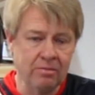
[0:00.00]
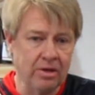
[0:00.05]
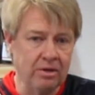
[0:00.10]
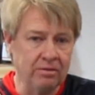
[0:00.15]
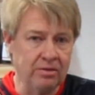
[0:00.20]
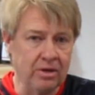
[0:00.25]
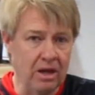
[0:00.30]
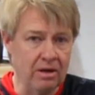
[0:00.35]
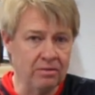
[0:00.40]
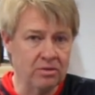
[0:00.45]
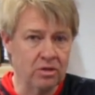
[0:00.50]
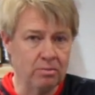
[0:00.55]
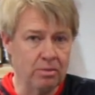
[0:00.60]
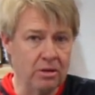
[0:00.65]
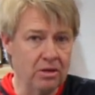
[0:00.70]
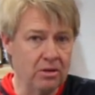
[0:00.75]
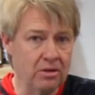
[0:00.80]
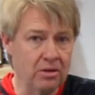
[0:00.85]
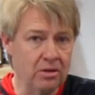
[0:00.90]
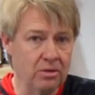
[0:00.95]
If you have a
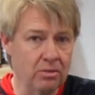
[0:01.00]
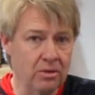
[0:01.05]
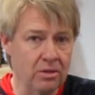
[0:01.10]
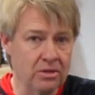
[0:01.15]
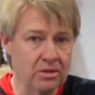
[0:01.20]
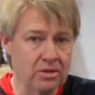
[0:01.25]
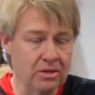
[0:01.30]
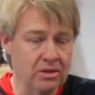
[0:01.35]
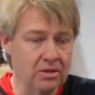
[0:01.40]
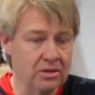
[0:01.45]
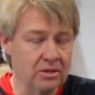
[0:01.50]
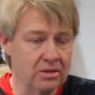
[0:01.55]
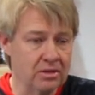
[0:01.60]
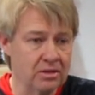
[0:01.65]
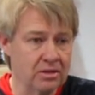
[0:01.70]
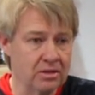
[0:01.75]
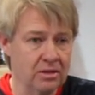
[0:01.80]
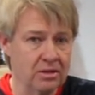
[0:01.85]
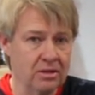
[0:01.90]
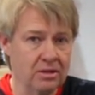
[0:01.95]
speaker you want to send us,